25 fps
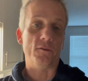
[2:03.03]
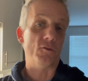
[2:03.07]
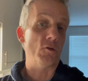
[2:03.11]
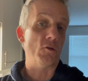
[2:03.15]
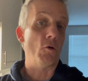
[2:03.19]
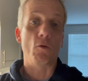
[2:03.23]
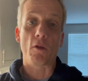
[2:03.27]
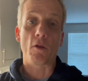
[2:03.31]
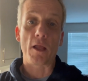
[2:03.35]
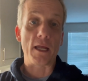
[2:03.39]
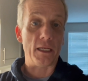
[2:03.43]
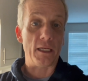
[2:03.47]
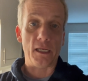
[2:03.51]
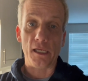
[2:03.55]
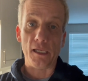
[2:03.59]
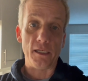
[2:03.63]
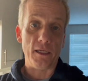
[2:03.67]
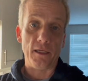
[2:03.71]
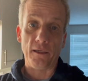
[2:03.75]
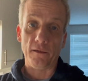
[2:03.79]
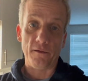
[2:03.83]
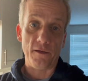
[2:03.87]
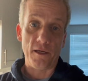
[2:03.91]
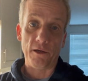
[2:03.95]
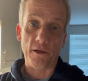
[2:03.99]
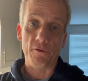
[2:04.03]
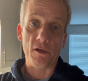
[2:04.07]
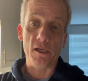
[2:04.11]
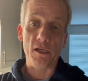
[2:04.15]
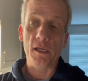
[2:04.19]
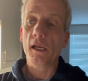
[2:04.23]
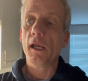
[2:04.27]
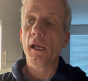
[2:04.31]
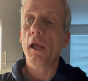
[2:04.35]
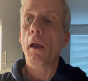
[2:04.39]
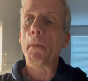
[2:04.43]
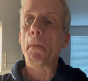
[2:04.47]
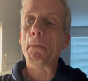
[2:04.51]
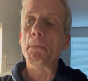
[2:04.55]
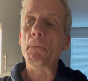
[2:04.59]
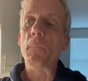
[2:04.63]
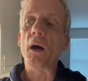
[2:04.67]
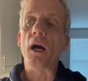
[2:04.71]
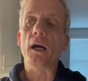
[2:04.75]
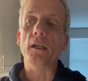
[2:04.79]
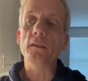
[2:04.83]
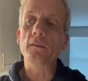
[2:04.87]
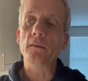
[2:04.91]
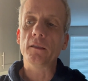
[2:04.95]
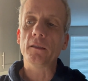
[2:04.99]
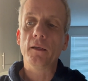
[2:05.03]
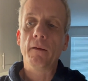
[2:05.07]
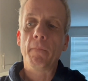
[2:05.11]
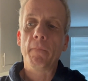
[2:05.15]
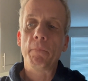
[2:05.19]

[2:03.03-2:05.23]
don't like eating dairy, but